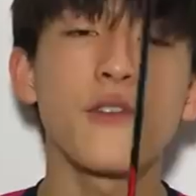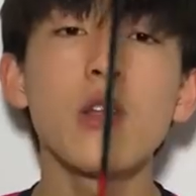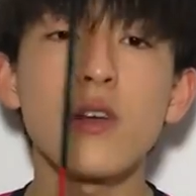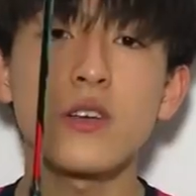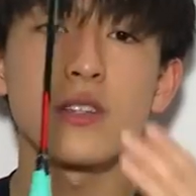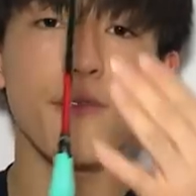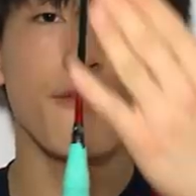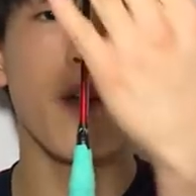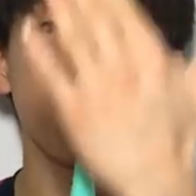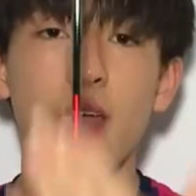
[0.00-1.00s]
If you look on the
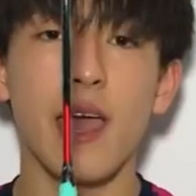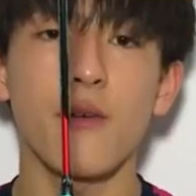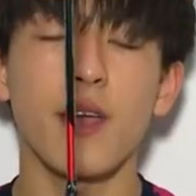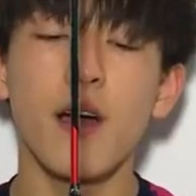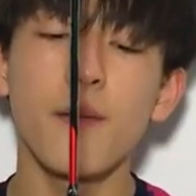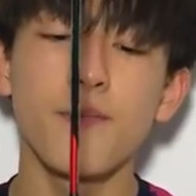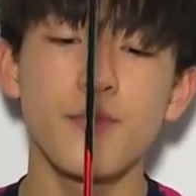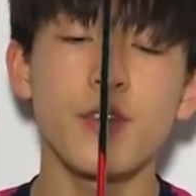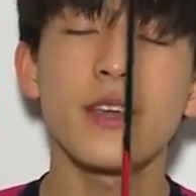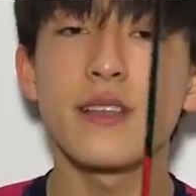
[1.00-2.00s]
front area,
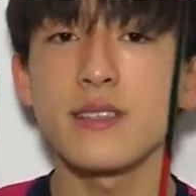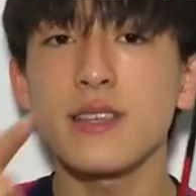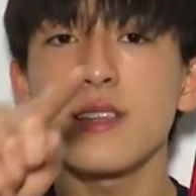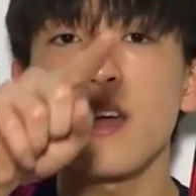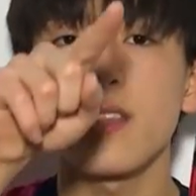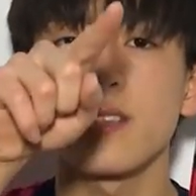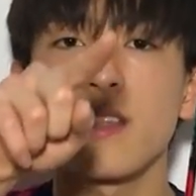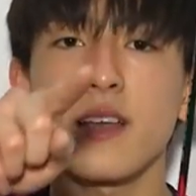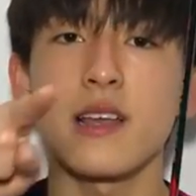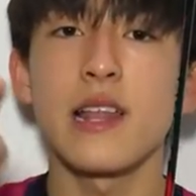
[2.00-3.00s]
you can see that there's
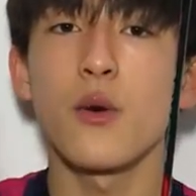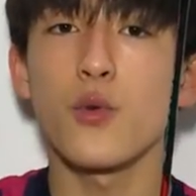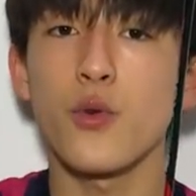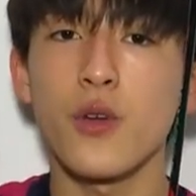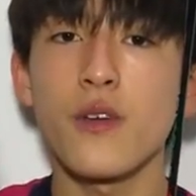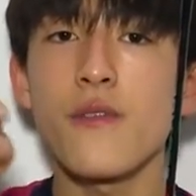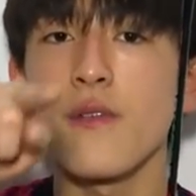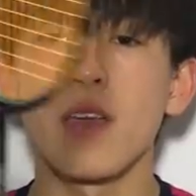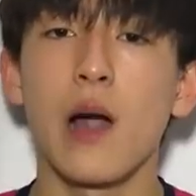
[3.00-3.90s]
like a little groove.